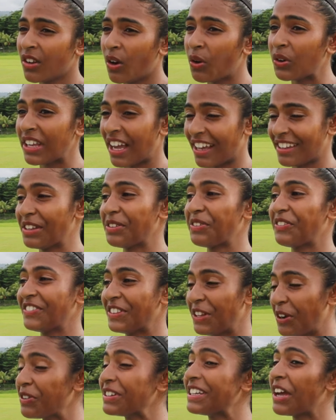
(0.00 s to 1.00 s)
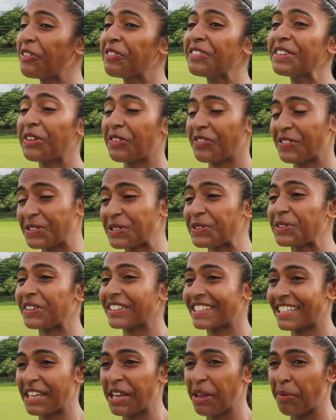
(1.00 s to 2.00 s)
Oh yeah, they're definitely a
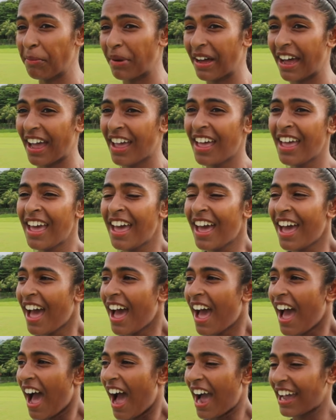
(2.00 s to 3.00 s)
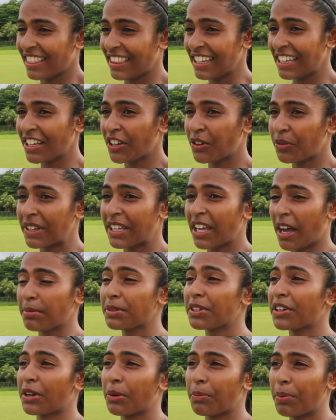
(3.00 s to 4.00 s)
physical team, but I think we
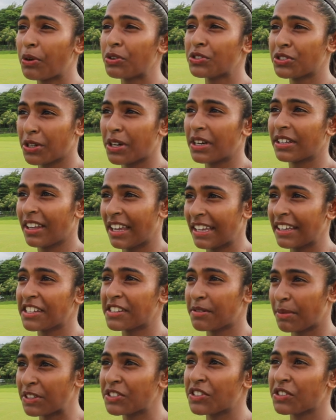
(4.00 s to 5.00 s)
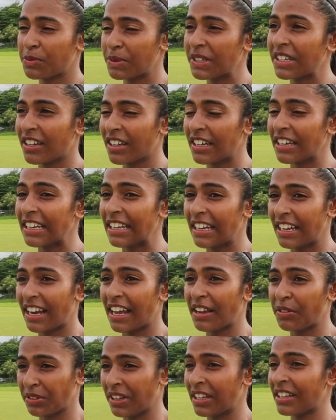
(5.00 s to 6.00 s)
kept our composure like as much as we could, and
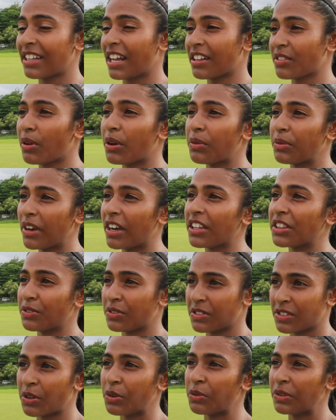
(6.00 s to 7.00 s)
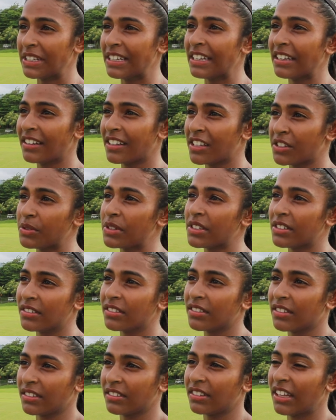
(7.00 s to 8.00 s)
I think that's why we got the result we did, because we
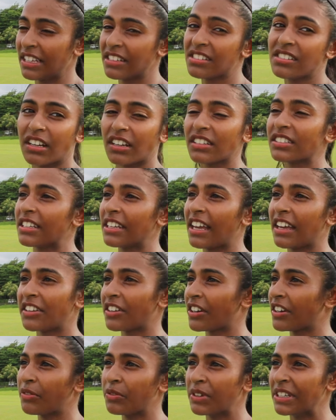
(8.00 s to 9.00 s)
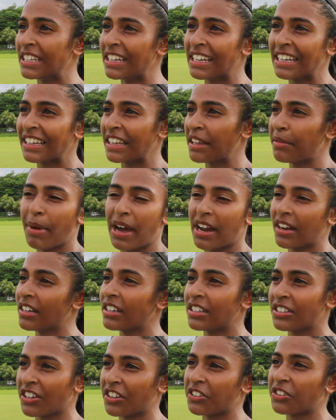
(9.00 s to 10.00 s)
like stuck together and we didn't get mad
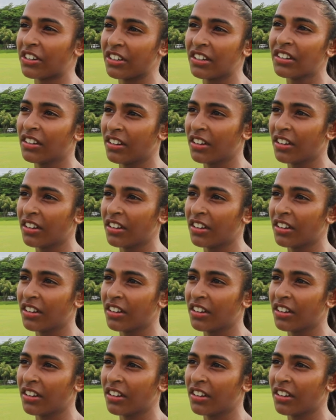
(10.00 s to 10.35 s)
at each other.